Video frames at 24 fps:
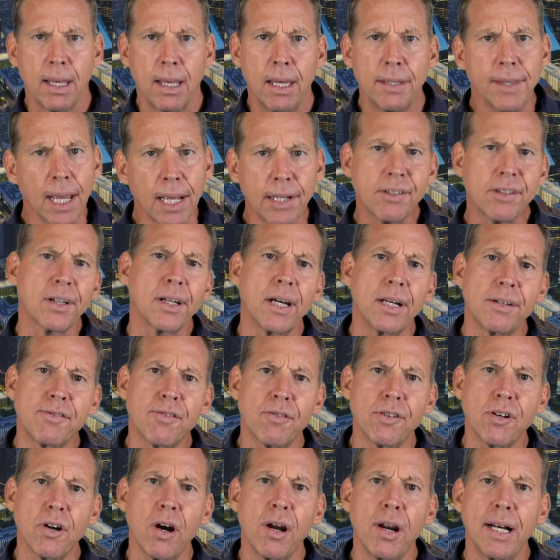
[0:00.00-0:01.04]
Thanks again
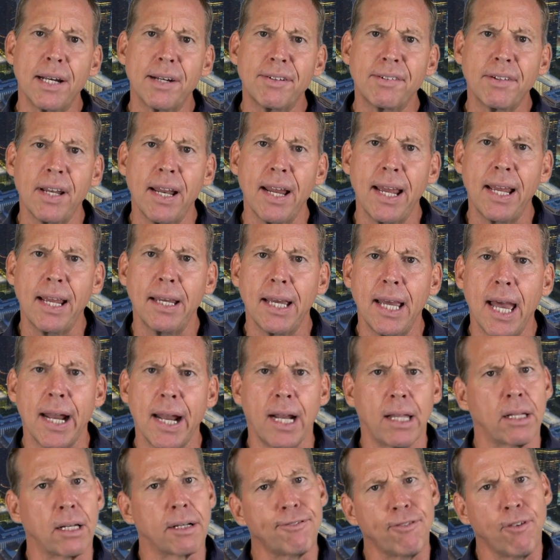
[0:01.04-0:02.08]
for joining us today,
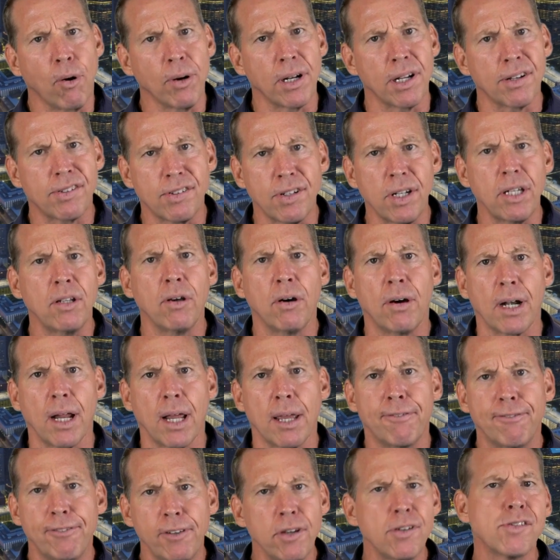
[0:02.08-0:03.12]
and I look forward to seeing you on
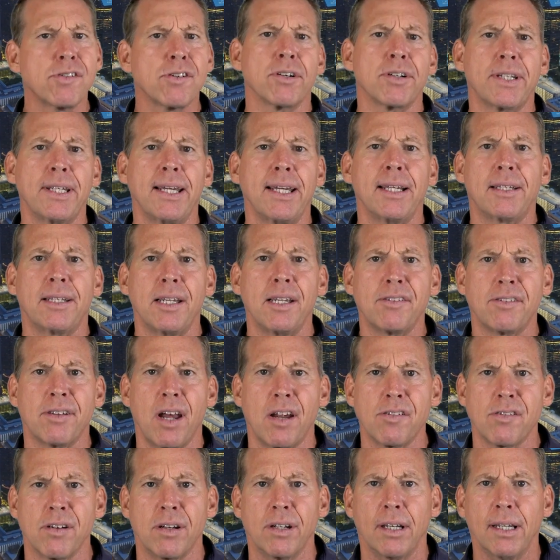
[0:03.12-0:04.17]
a future TNT
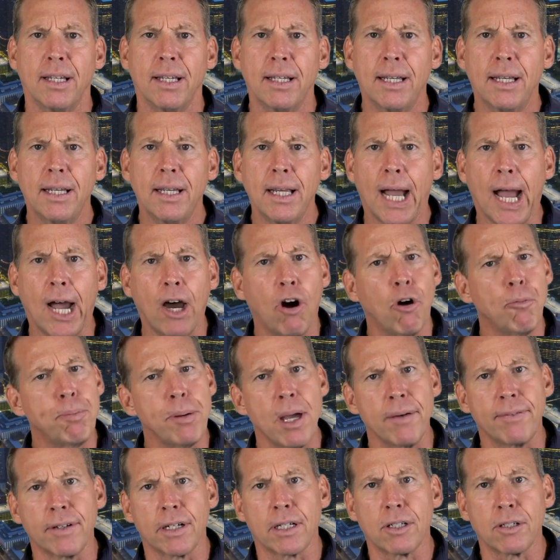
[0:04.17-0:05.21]
session. I hope
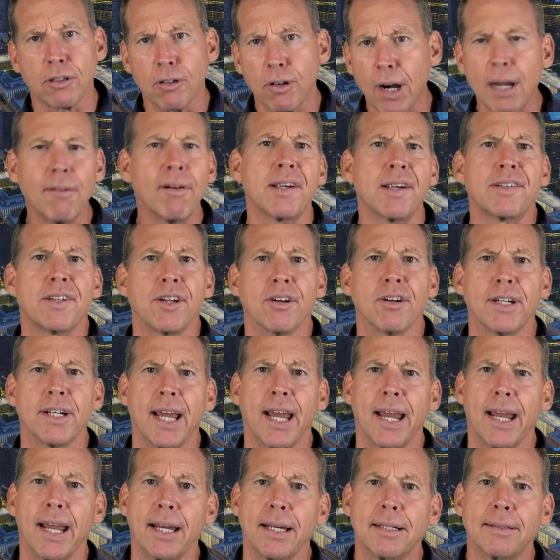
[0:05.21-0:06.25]
you have a great rest of your
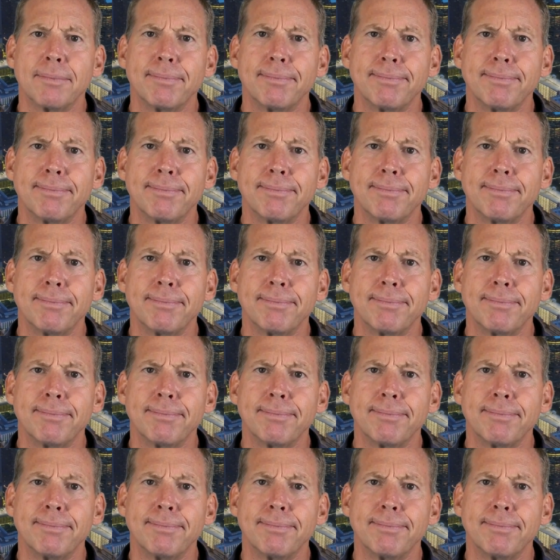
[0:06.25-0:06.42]
day.